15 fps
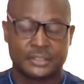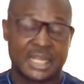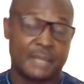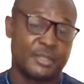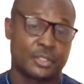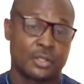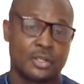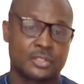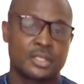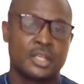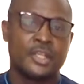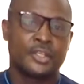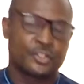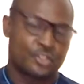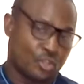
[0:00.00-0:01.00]
Now, because
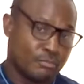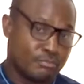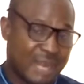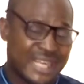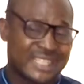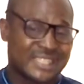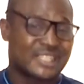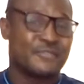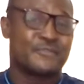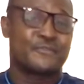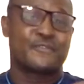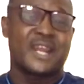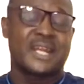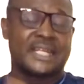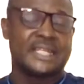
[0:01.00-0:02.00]
humanity
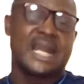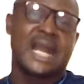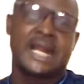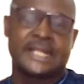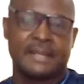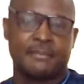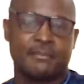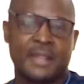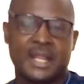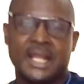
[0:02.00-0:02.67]
fell in Adam,